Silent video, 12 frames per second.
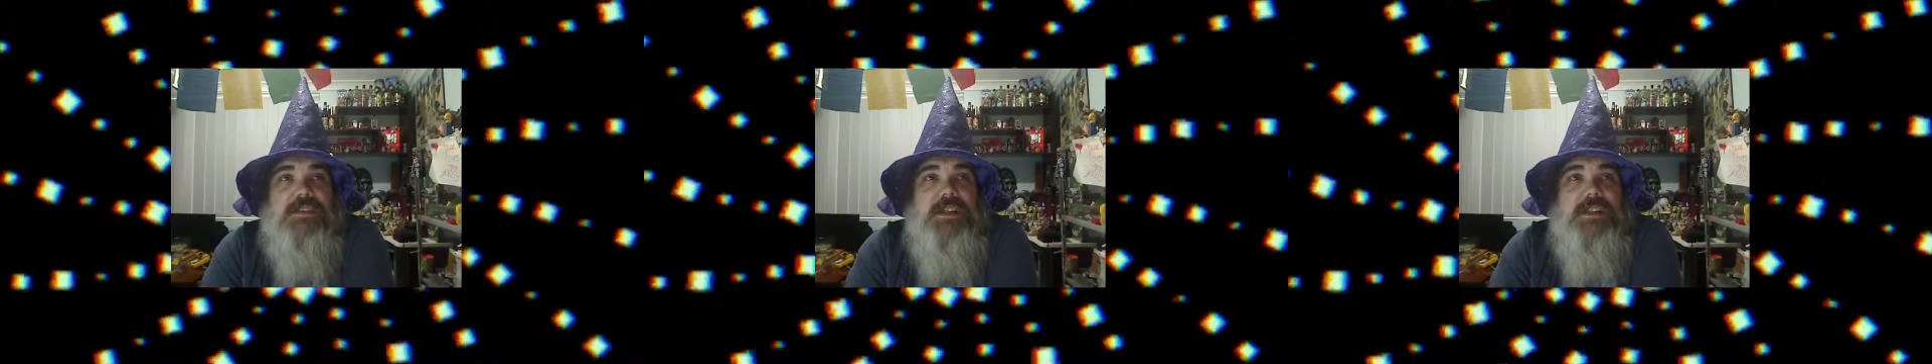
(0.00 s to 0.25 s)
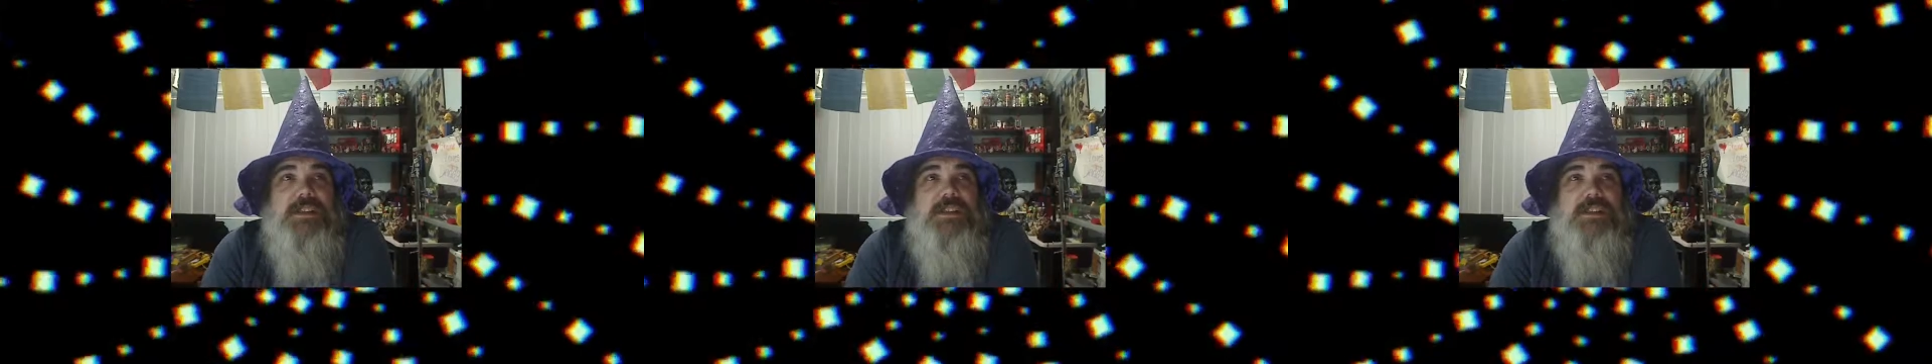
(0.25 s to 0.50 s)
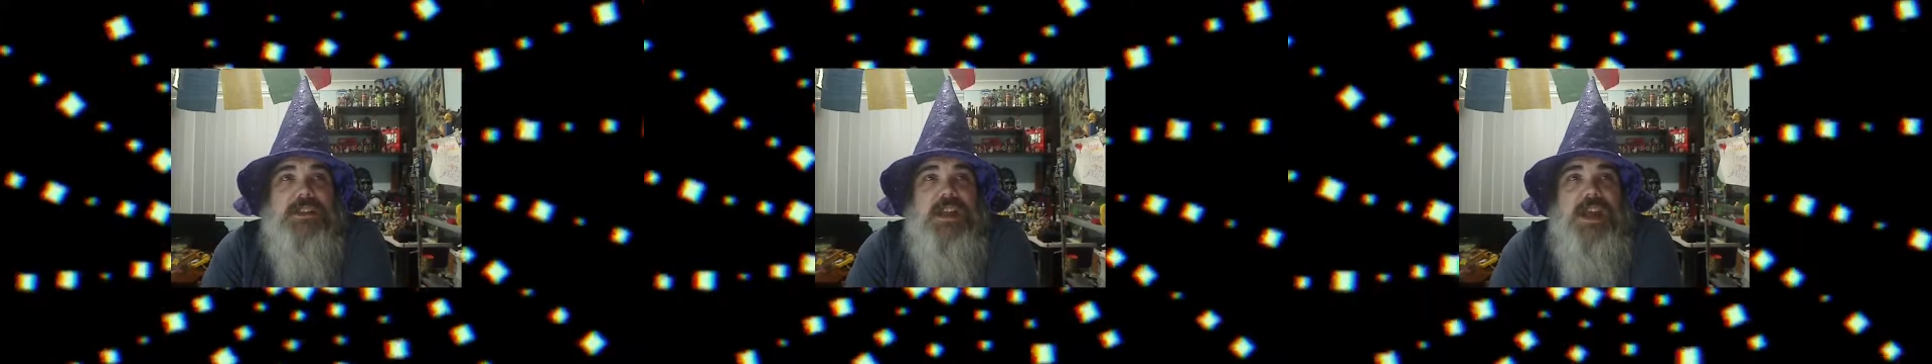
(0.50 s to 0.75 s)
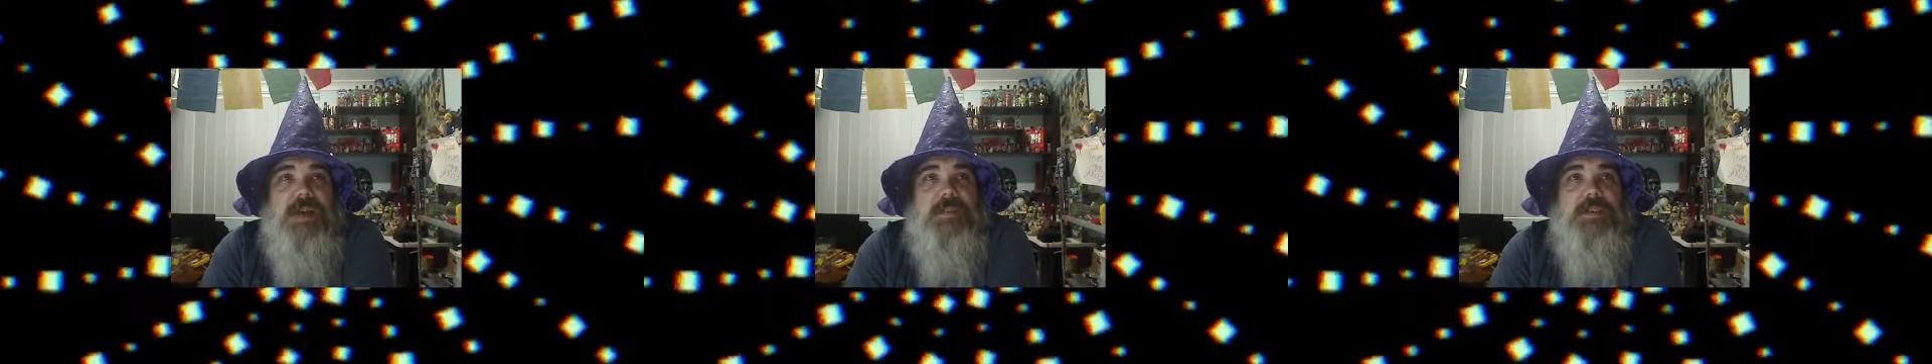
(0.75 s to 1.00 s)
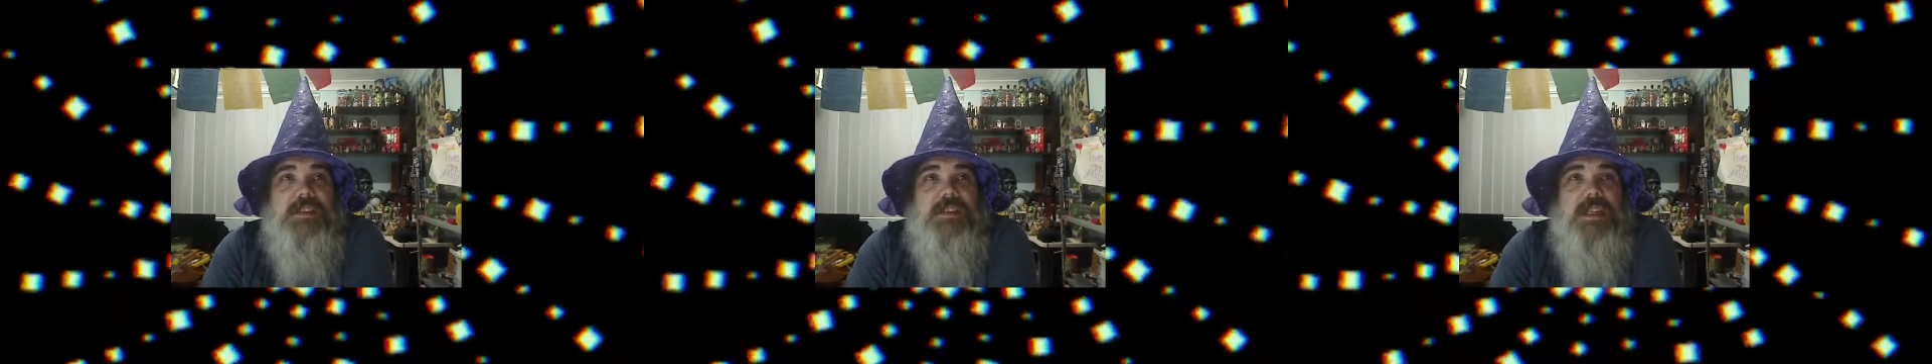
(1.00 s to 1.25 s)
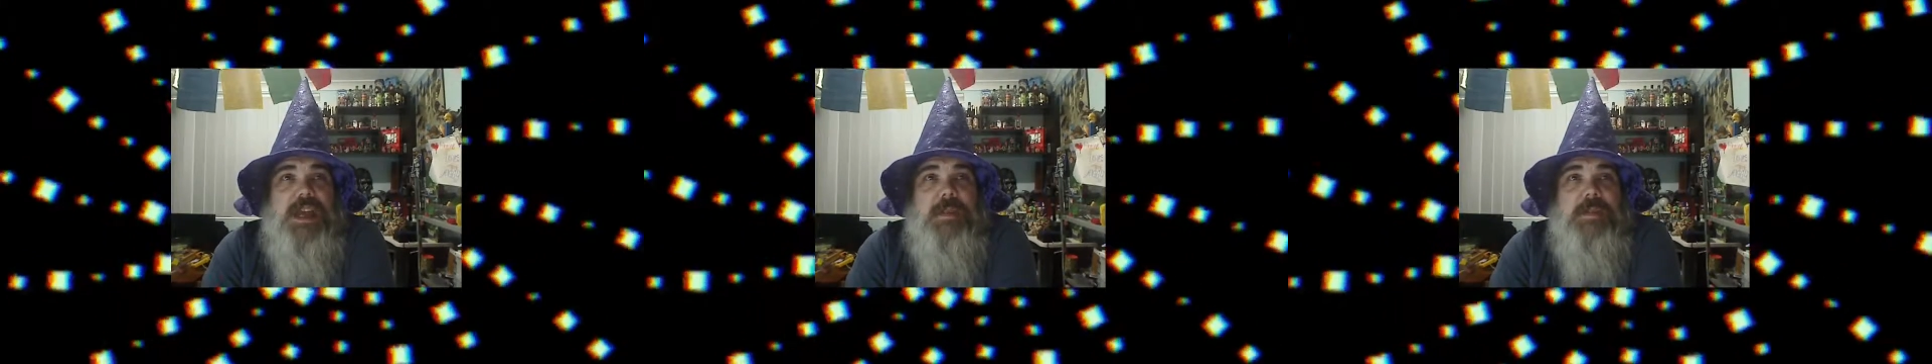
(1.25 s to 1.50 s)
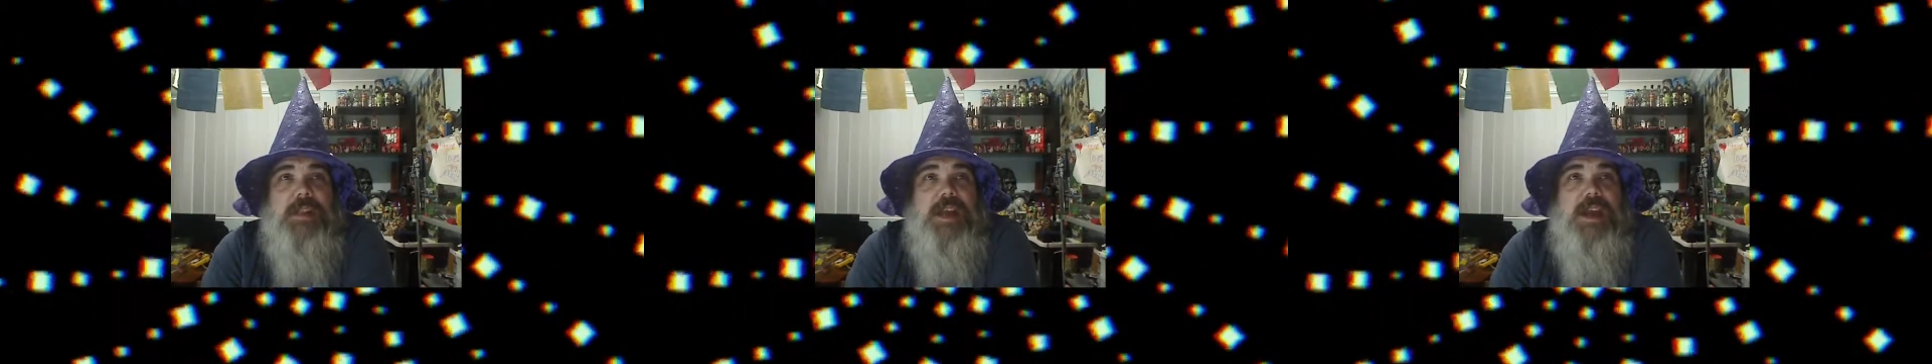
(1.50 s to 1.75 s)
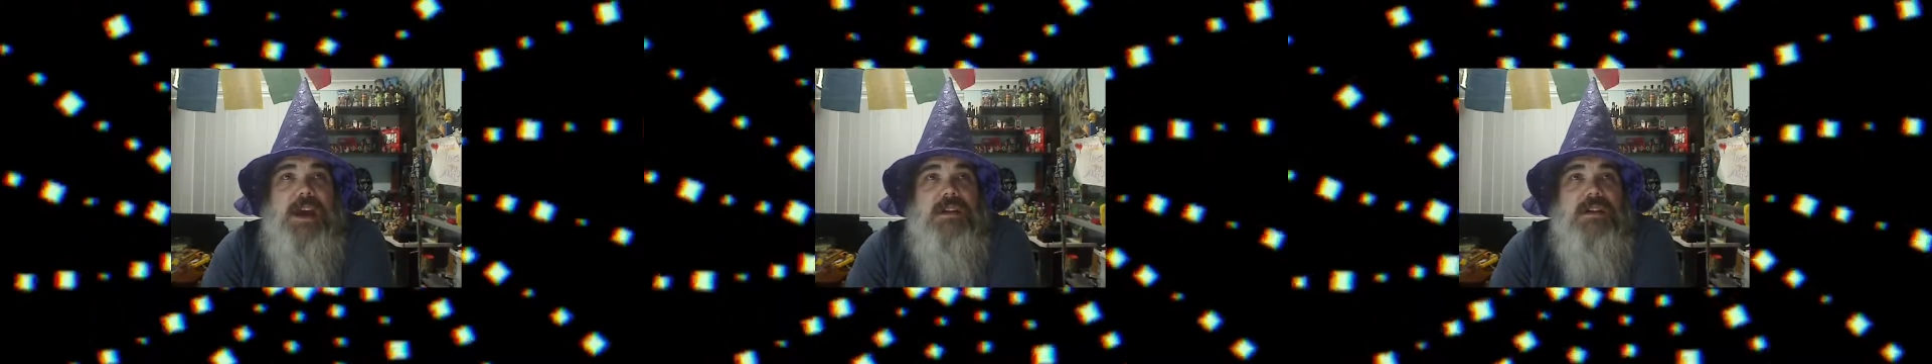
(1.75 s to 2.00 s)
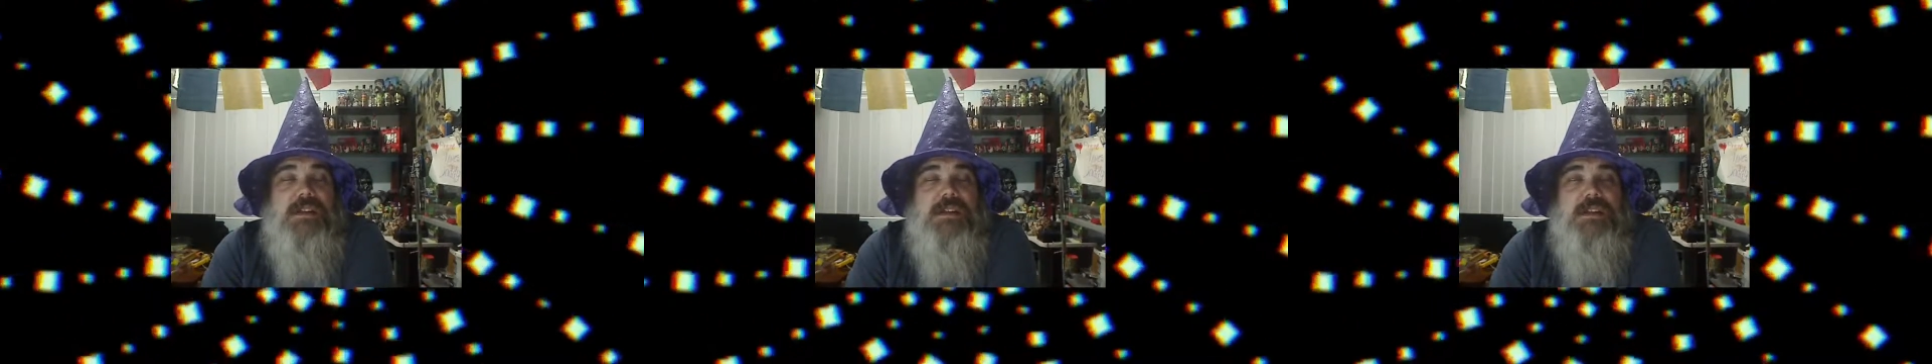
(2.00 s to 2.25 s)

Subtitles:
If anything's gonna happen, it's gonna happen now.